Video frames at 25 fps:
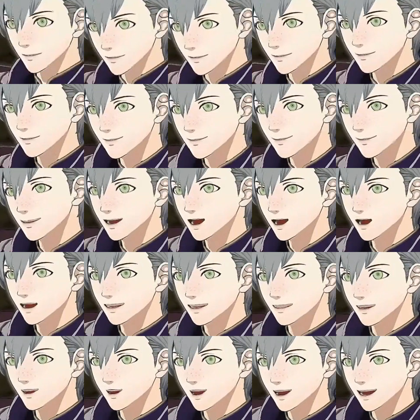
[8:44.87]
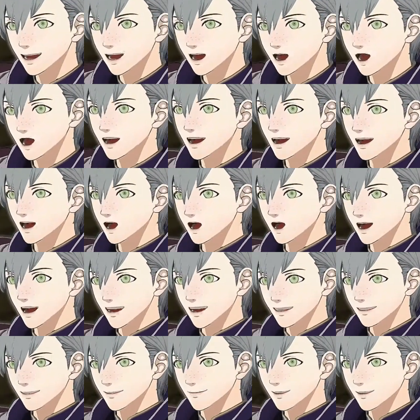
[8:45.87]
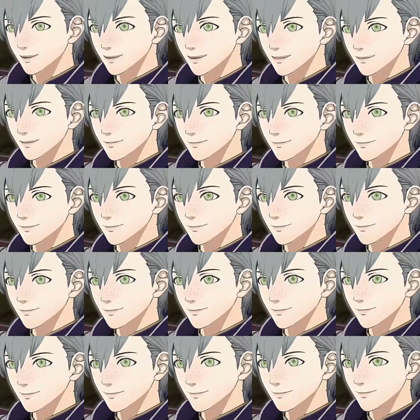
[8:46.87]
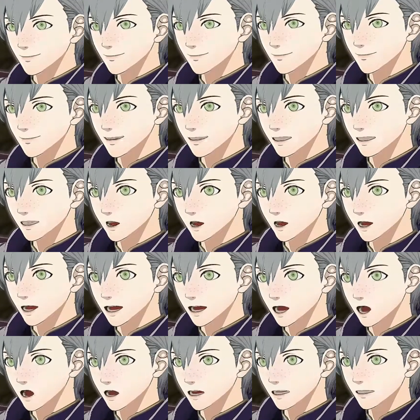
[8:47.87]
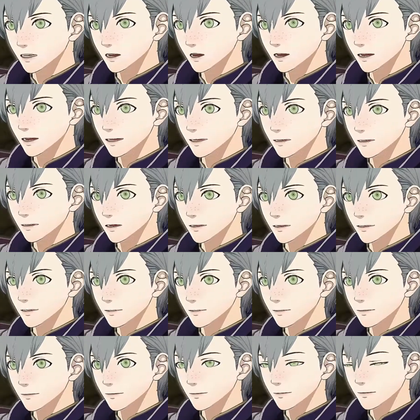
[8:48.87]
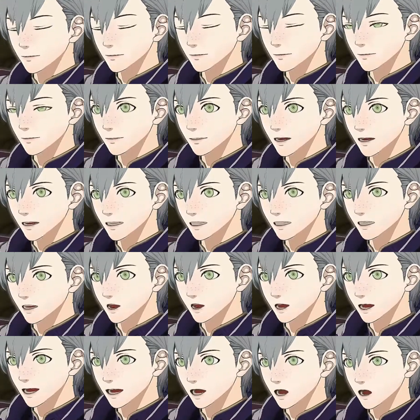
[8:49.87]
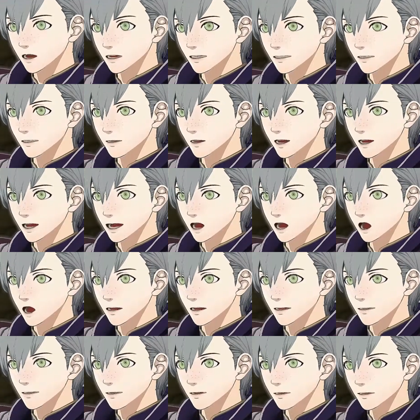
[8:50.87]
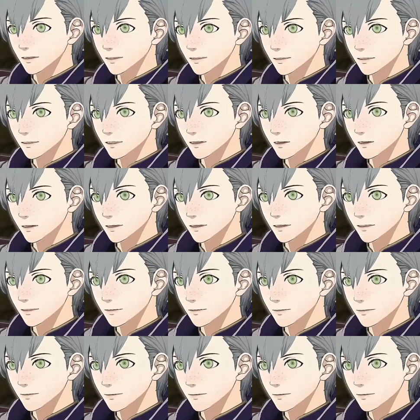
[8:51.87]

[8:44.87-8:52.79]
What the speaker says: Maybe, but I'm sure there's more I could do. You need all the rest you can get. It's only going to get more hectic from here.